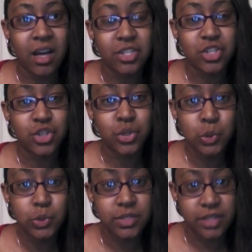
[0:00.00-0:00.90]

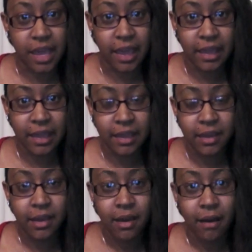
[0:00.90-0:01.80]
Tuesday,
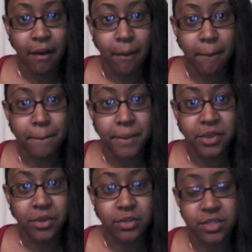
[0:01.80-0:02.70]
but
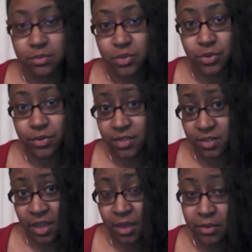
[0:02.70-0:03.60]
there was some sort of
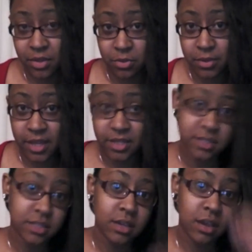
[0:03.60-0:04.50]
delay with
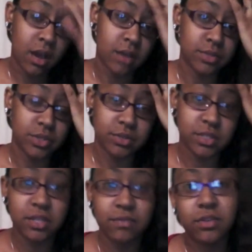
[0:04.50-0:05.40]
UPS, so I
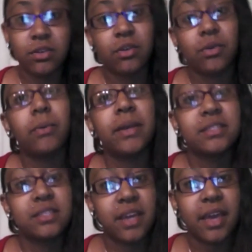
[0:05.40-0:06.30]
received it on a
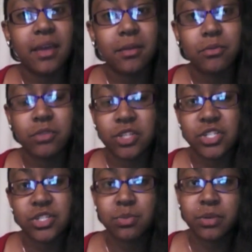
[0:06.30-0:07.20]
Wednesday, which
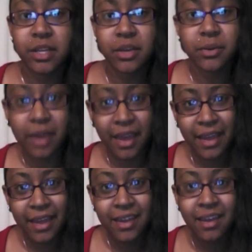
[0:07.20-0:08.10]
is pretty
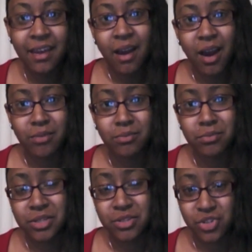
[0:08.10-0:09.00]
okay.
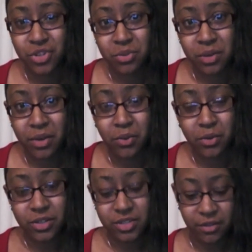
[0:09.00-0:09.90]
But usually when I
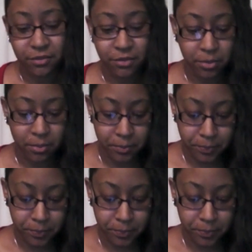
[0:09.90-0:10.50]
order stuff from